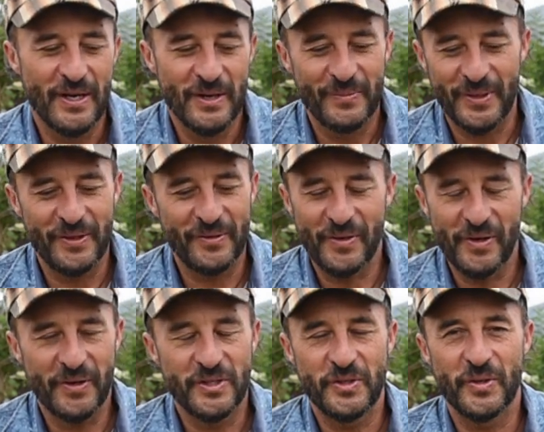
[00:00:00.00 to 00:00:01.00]
But you've got
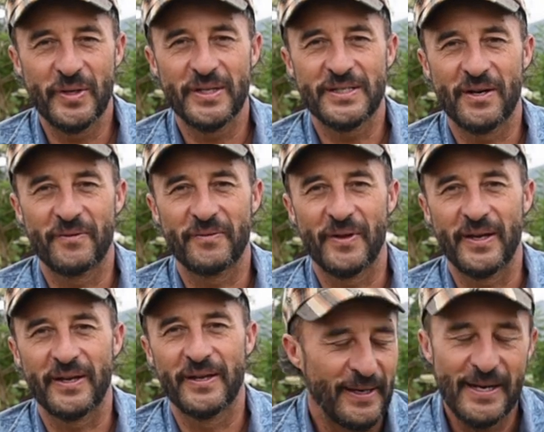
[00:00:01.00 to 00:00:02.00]
to assure yourself,
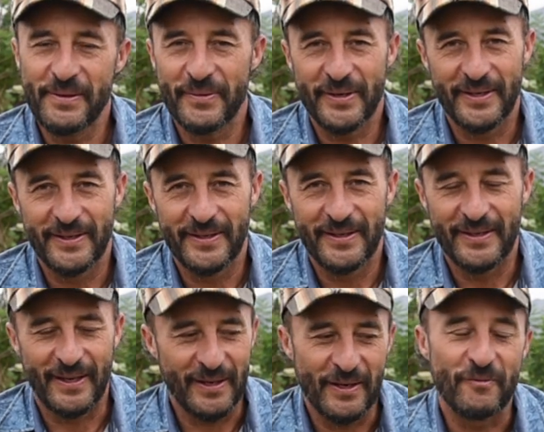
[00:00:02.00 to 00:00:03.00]
like anyone,
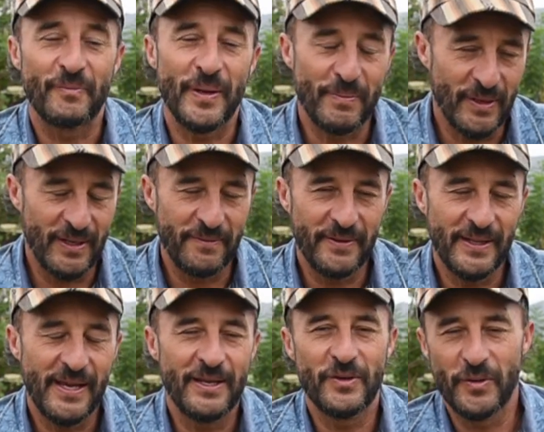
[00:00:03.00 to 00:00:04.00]
like if people are living
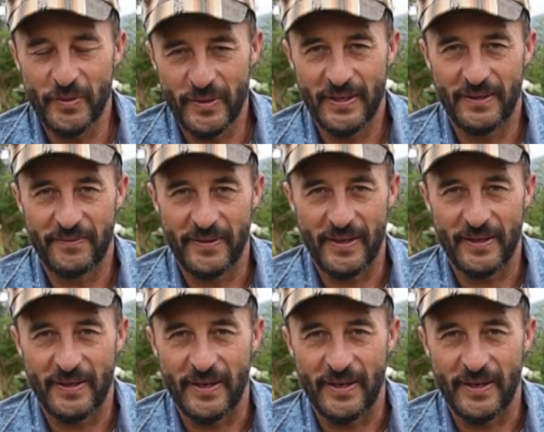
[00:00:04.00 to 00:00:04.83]
there, you can live there.